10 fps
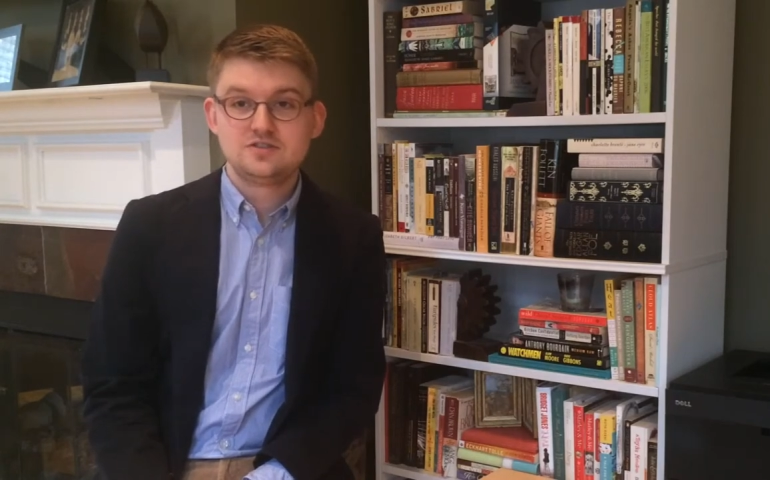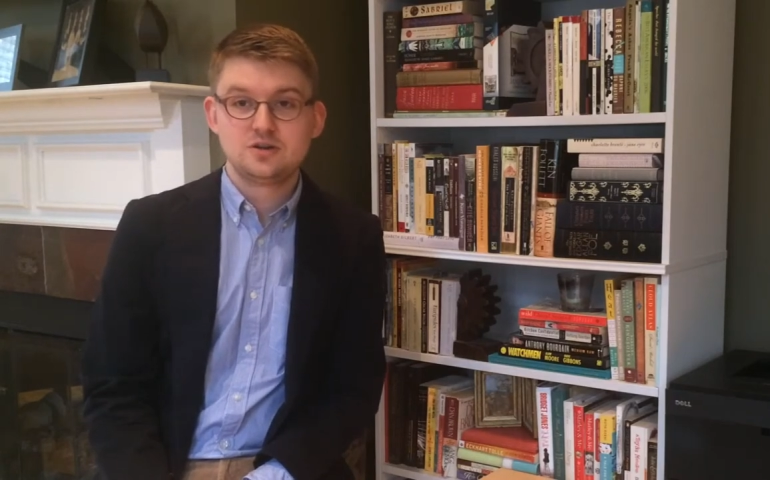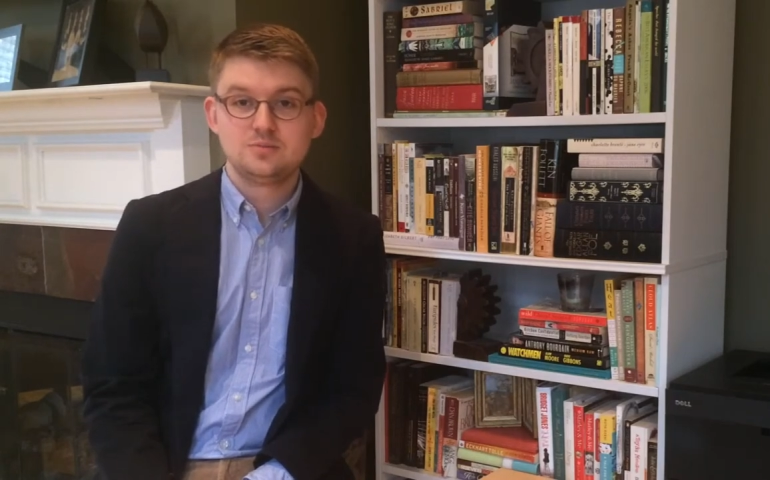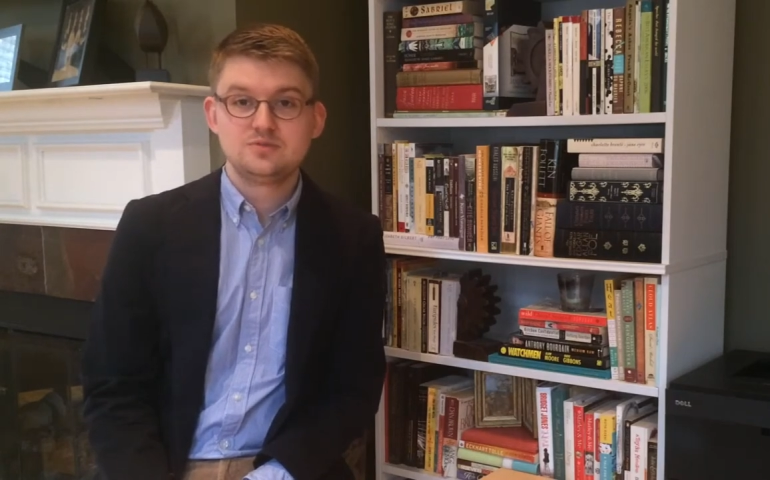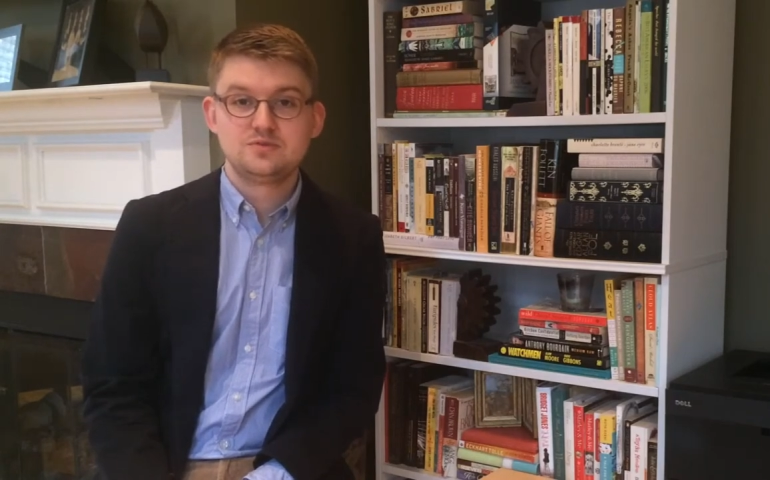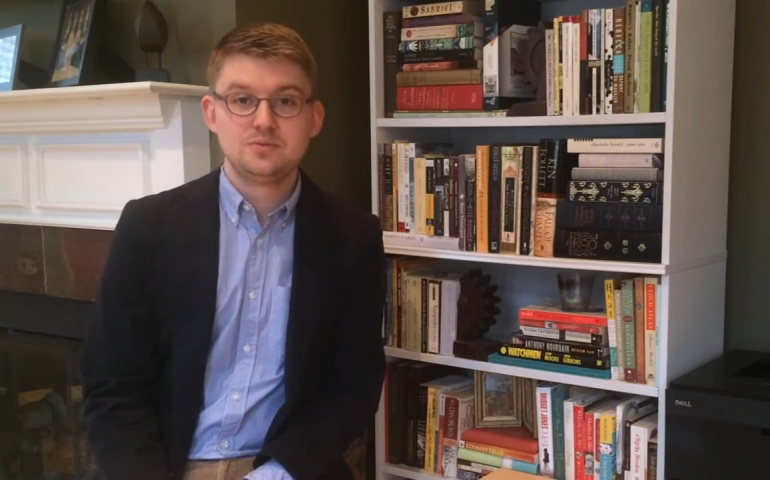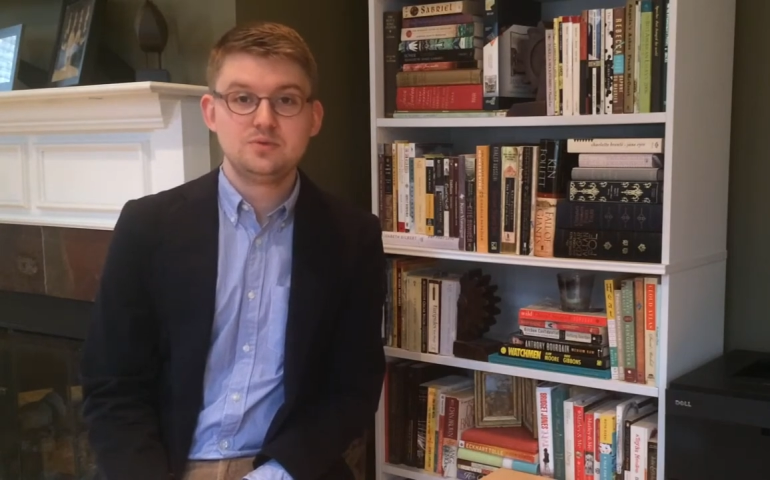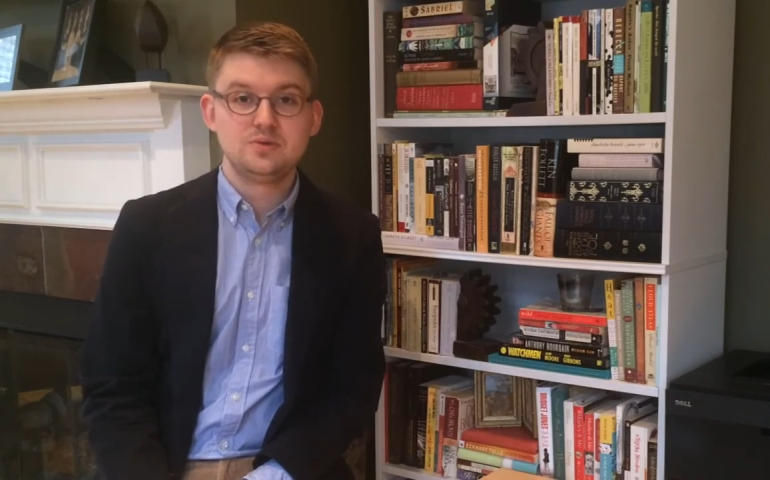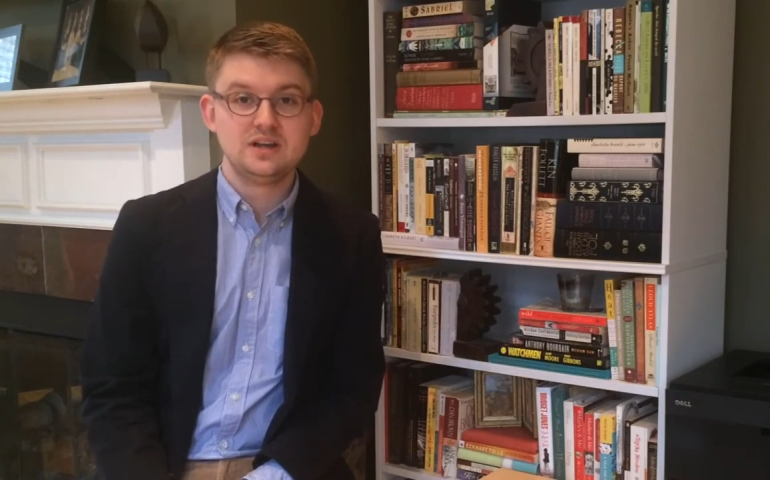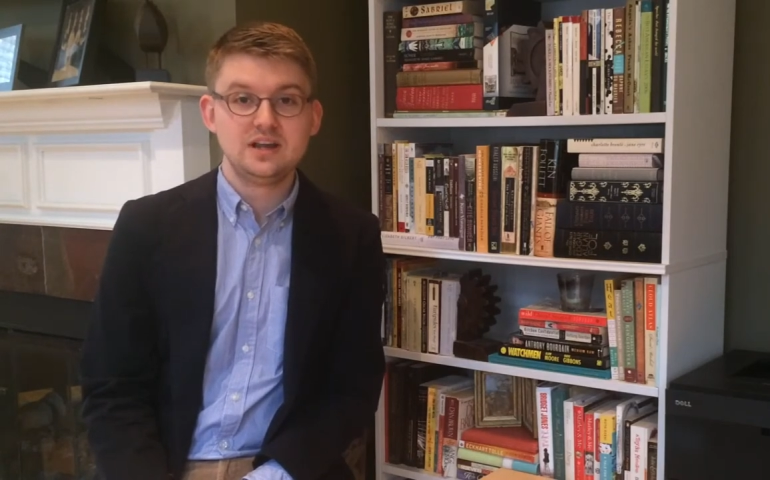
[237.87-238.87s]
terms from the
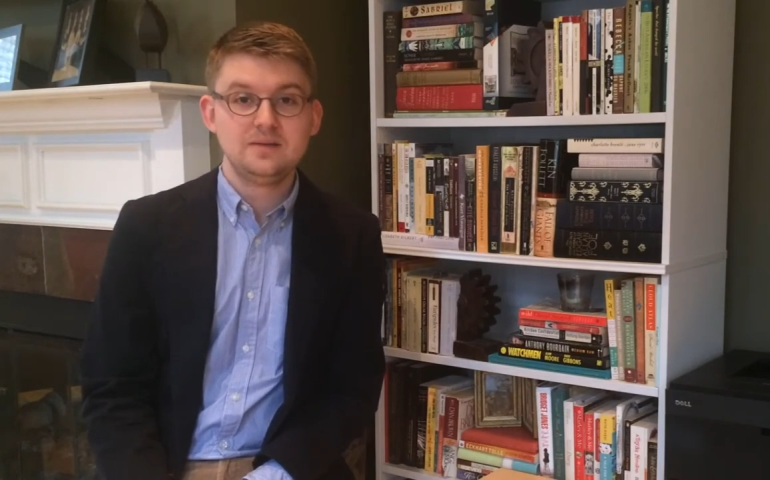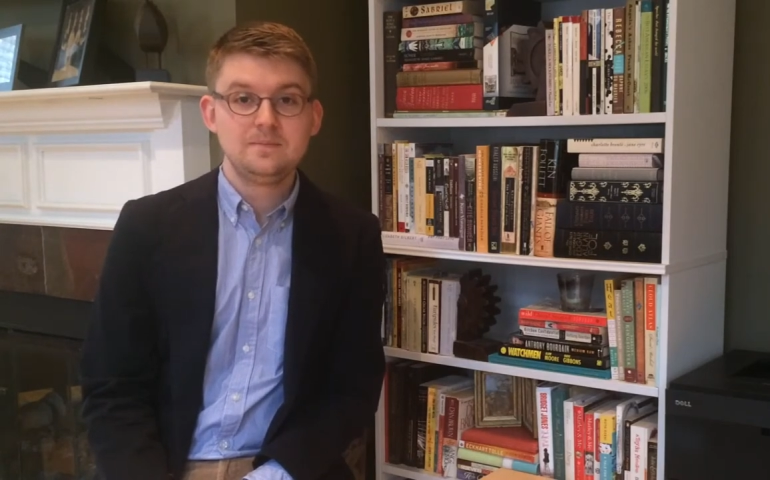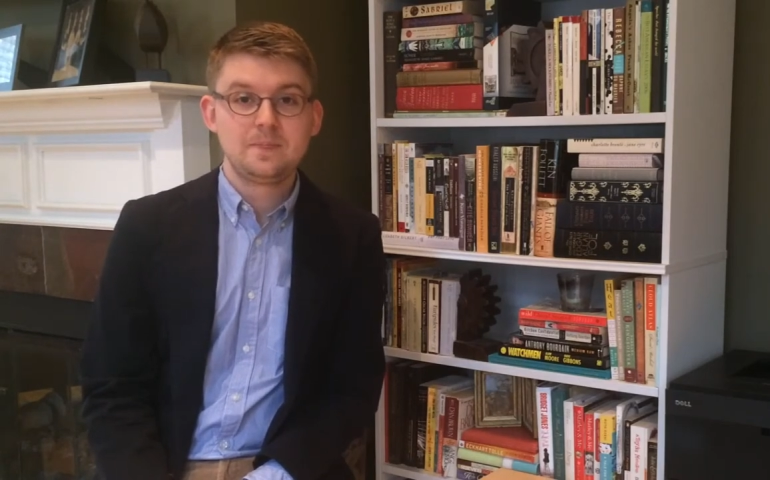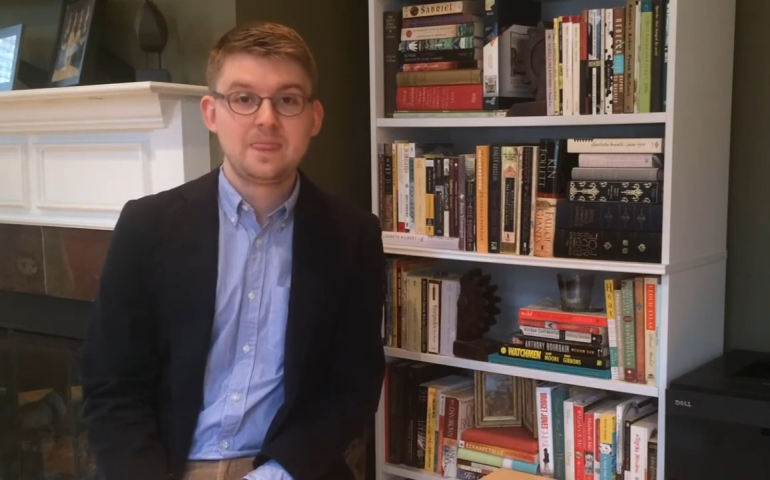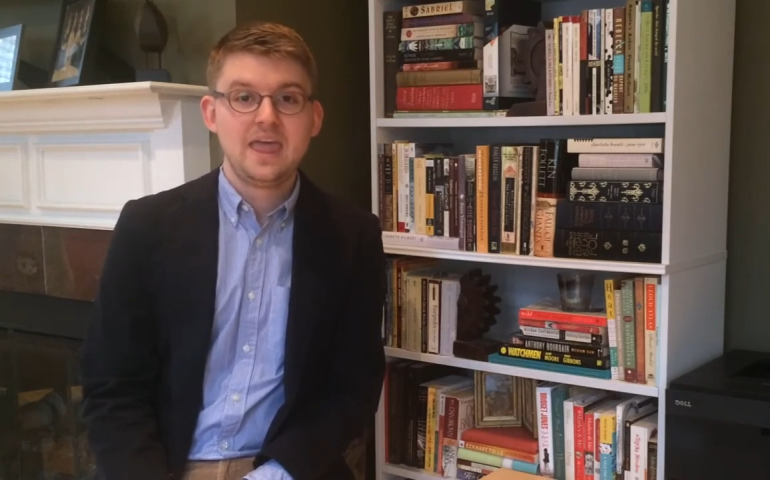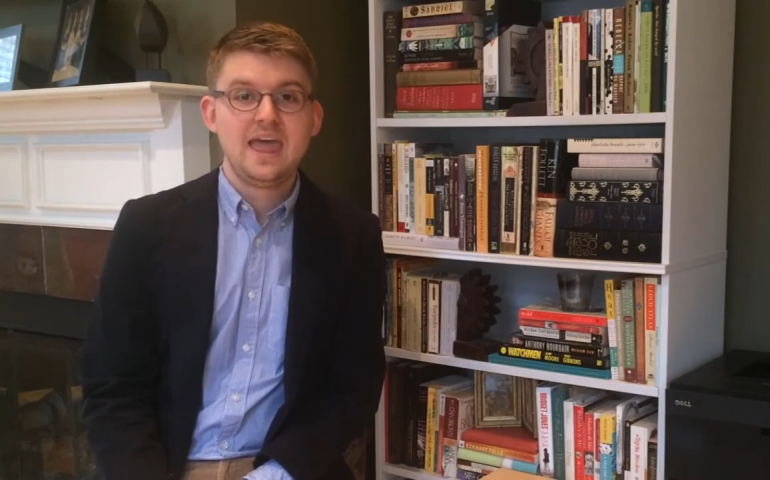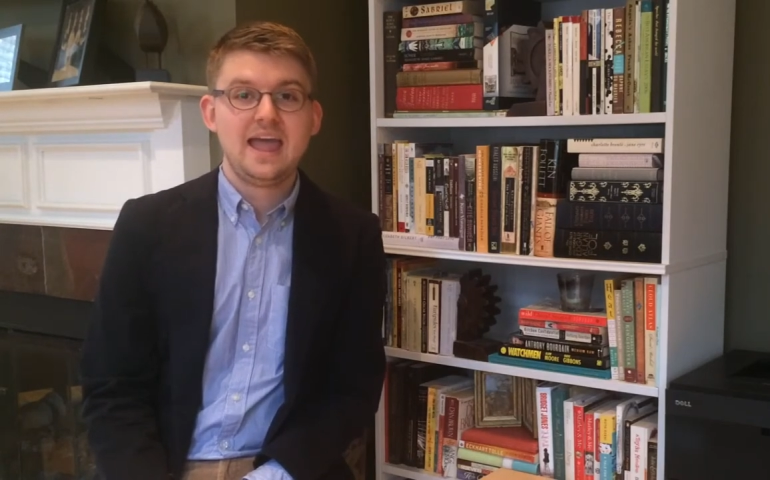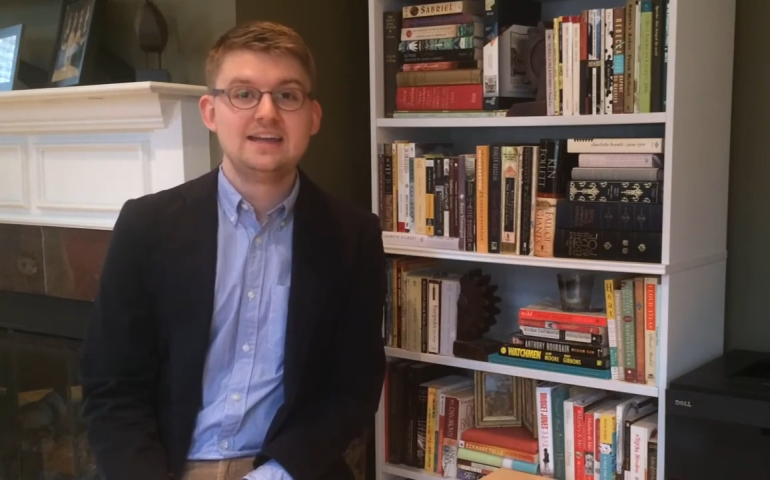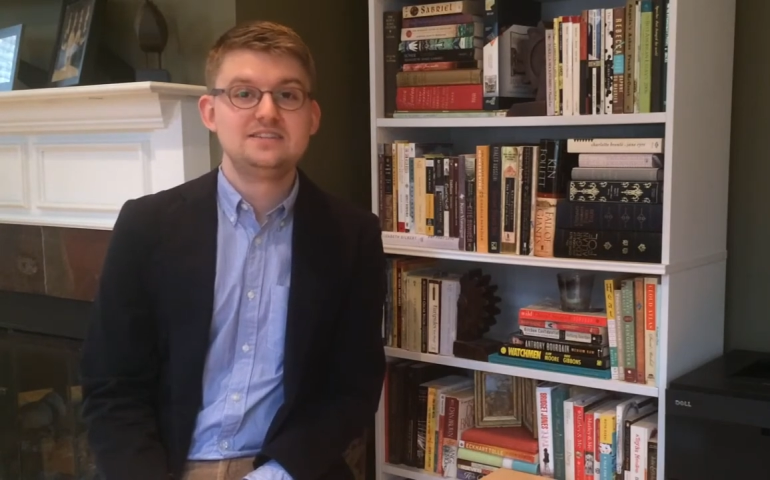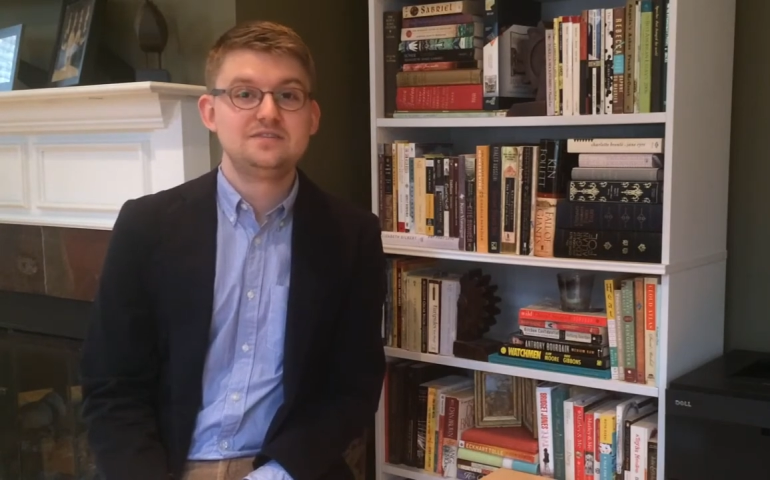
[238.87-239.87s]
reading and